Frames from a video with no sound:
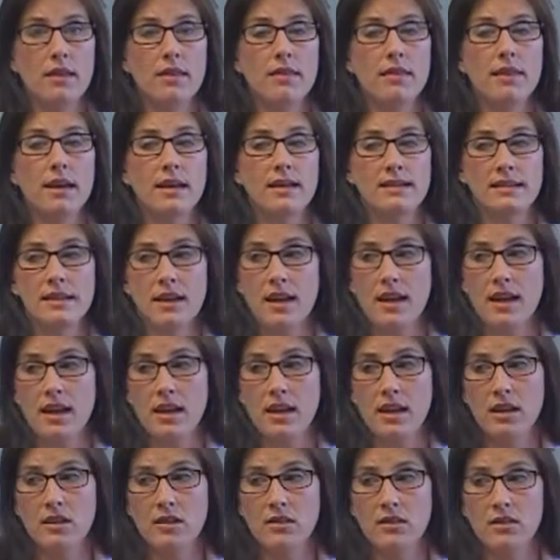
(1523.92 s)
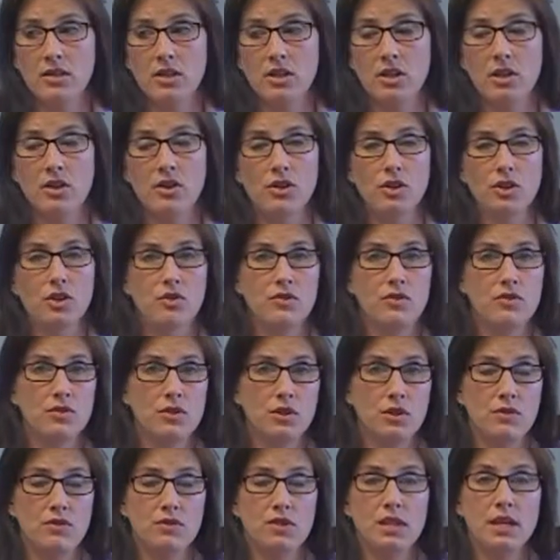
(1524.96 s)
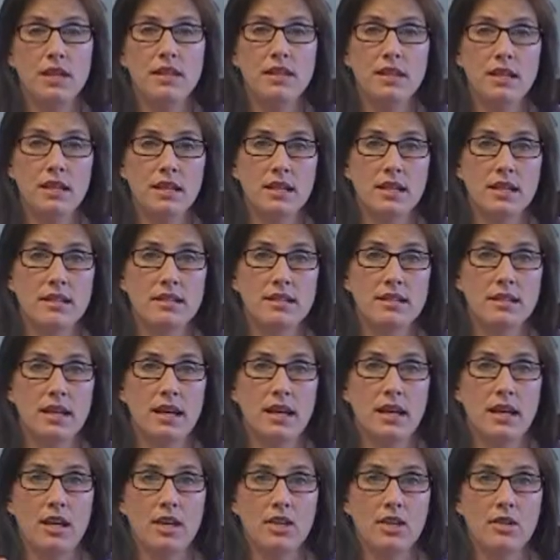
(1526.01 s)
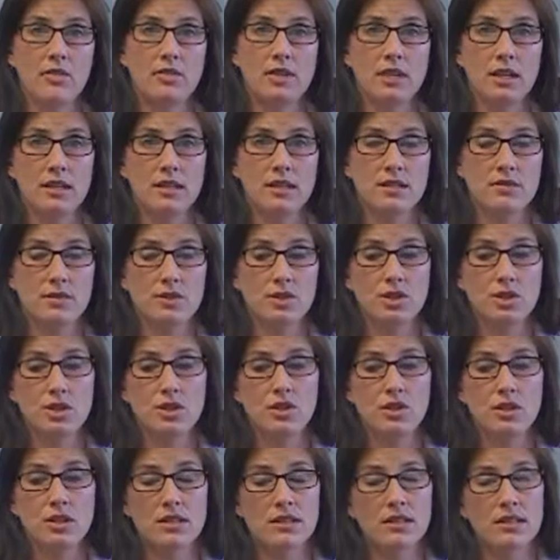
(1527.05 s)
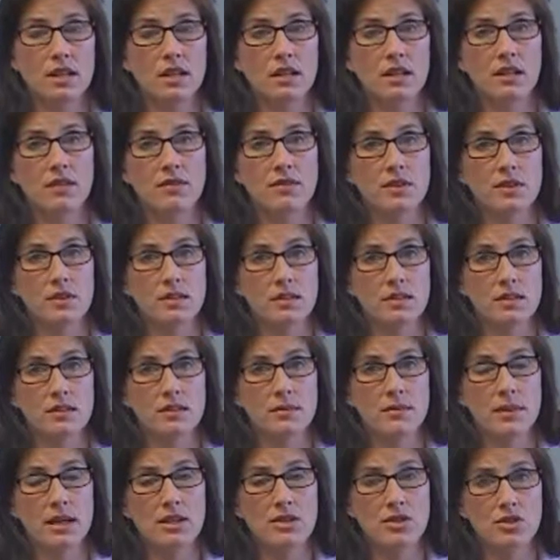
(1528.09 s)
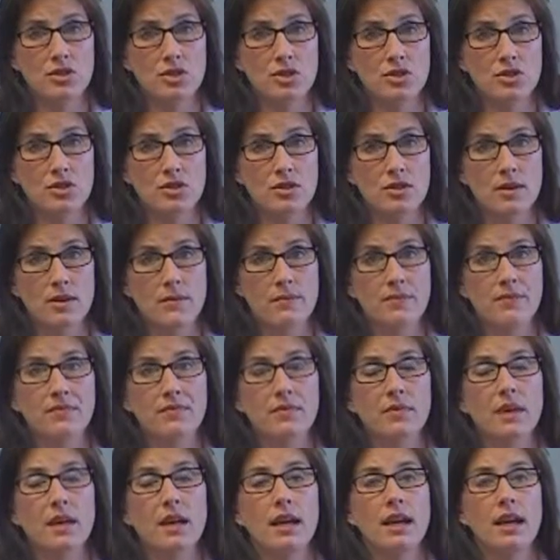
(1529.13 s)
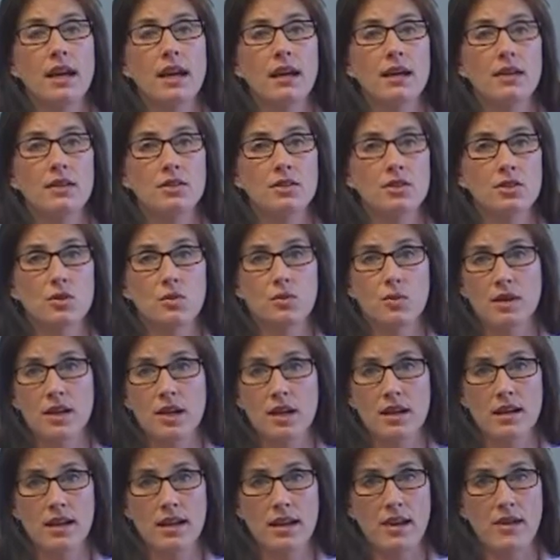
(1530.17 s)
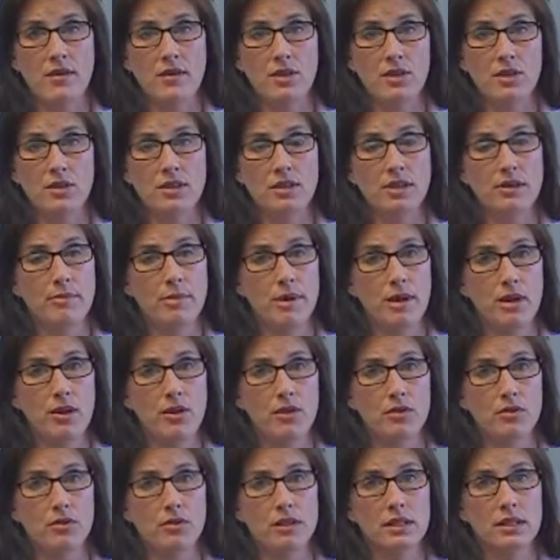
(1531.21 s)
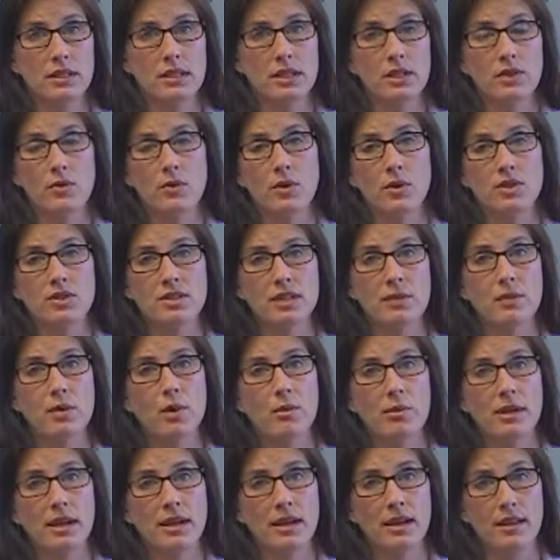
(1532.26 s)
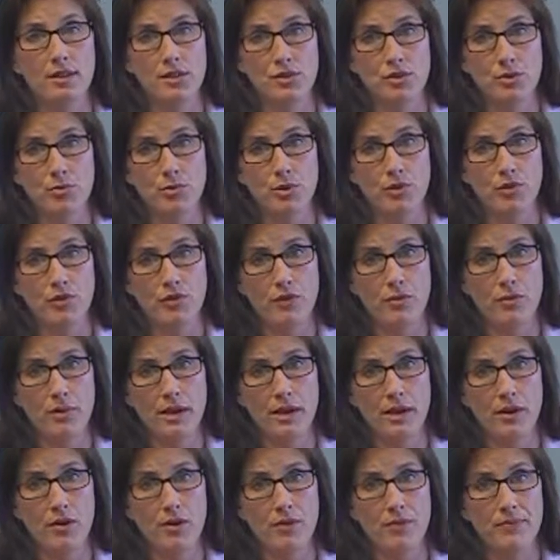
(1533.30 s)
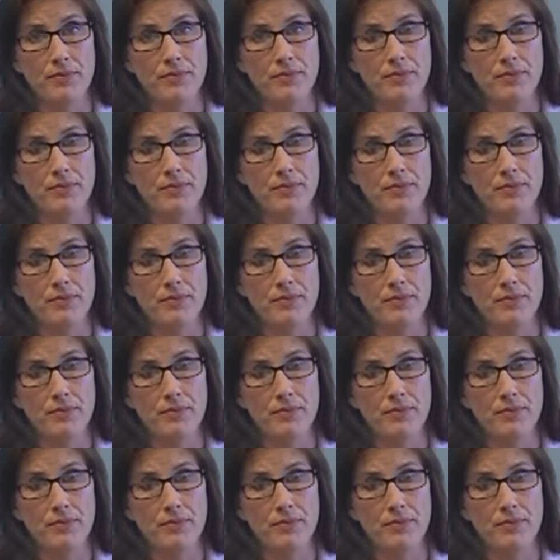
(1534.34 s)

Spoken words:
they say, you know, you've done this, and you've done this for 2 consecutive semesters, and we're not allowing you to get Pell. In other words, they won't be eligible for Pell.